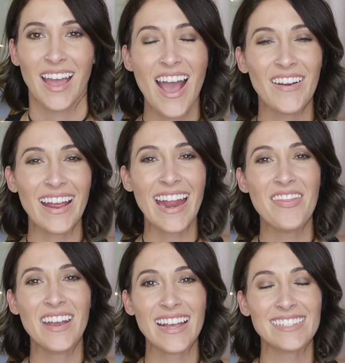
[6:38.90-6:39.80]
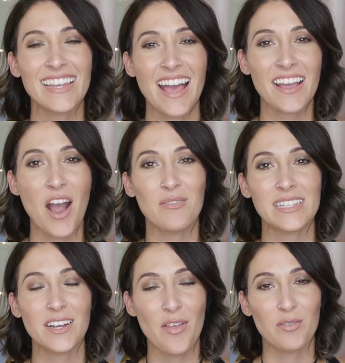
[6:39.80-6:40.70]
All right, and the next thing I got
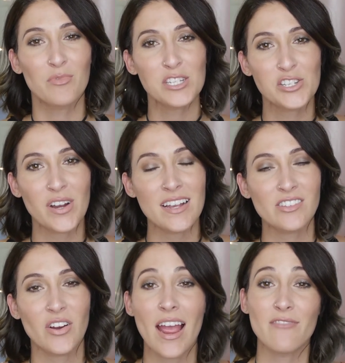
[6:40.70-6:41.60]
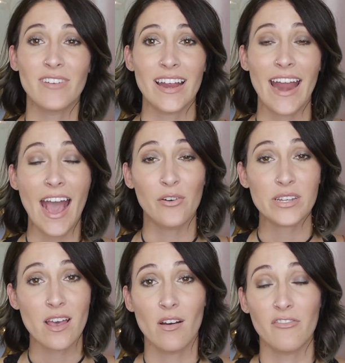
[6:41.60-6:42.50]
was another moisturizer. I ran
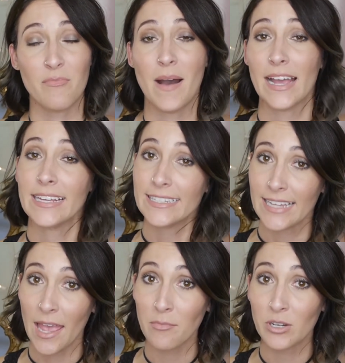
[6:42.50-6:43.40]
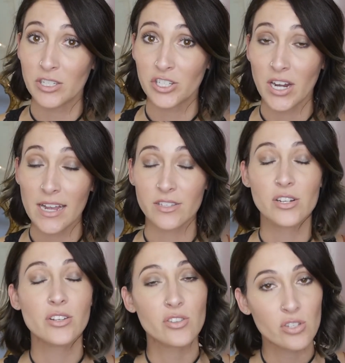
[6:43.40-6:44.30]
out of my day
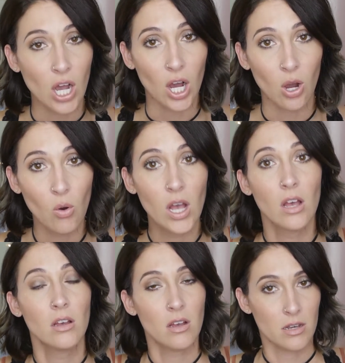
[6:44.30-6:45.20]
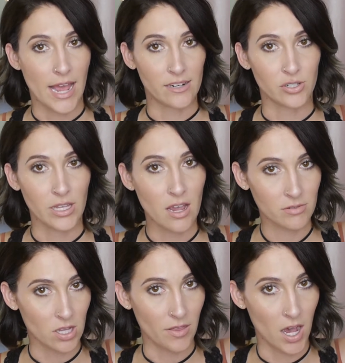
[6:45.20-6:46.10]
moisturizer, so naturally I
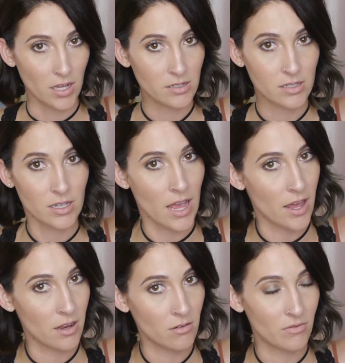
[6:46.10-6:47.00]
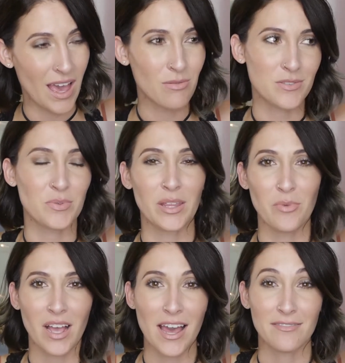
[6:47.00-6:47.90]
was on the hunt, and that was really
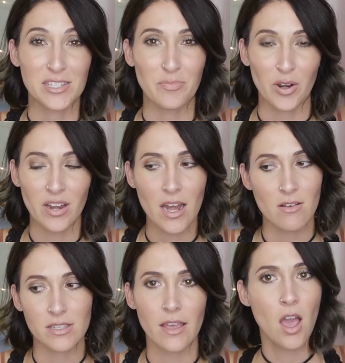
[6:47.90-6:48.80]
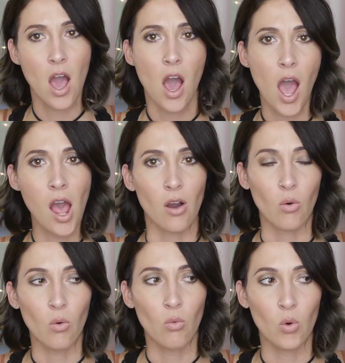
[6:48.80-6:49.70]
what kind of spurred it. I was like,
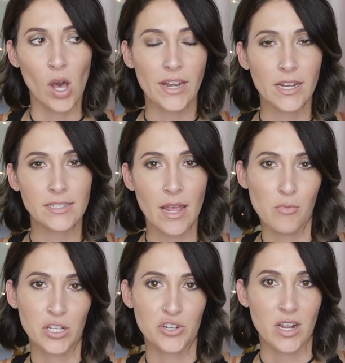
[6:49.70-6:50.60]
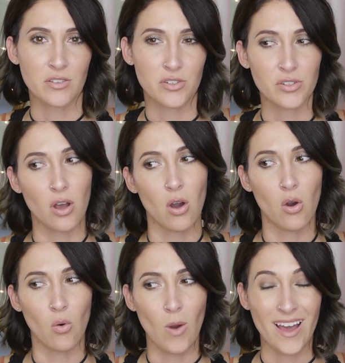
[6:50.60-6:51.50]
oh, well, I need a day moisturizer,
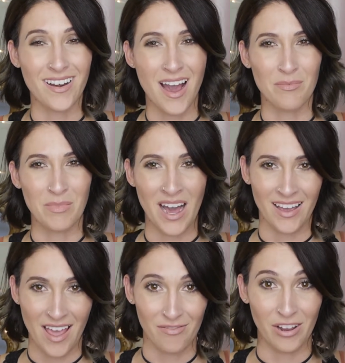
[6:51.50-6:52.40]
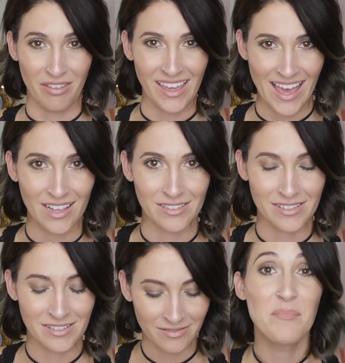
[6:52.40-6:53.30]
so why not buy everything
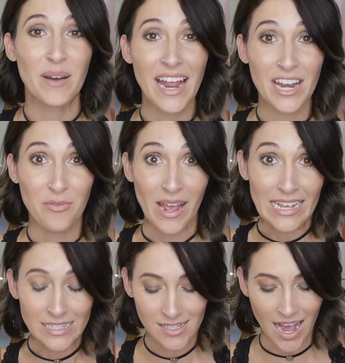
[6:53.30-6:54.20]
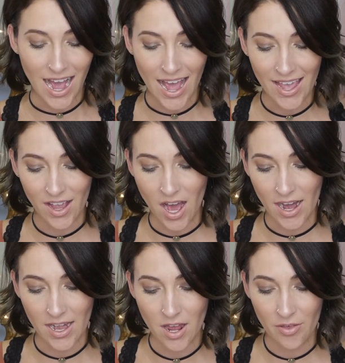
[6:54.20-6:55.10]
else? But anyways, I
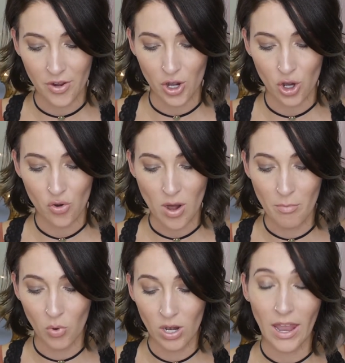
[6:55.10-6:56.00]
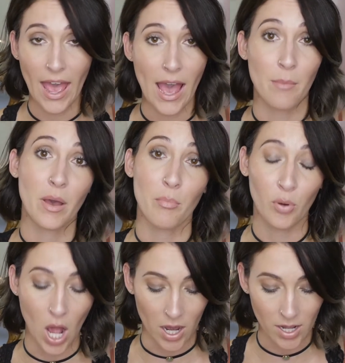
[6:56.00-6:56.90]
got another Cremor Lab
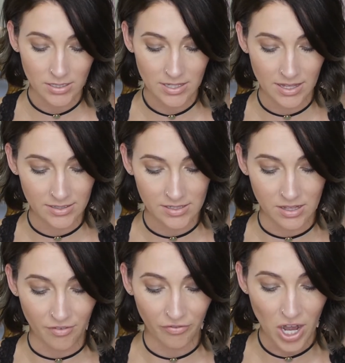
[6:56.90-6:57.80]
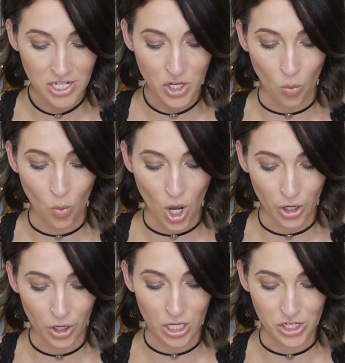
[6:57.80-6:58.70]
product. This is the Fresh
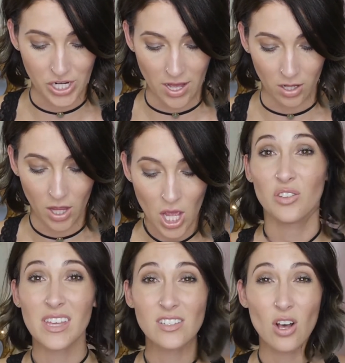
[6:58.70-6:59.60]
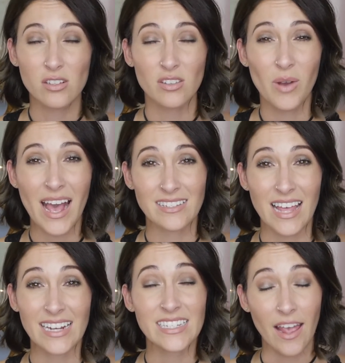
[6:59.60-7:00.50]
Water Gel. So this also has
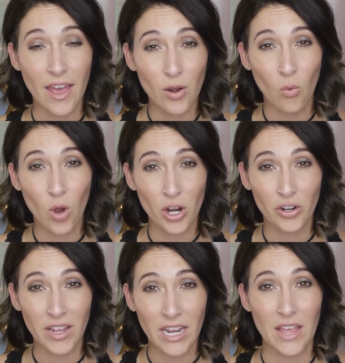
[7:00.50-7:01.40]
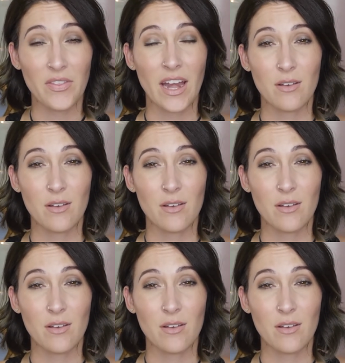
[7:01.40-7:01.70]
that ten water in it that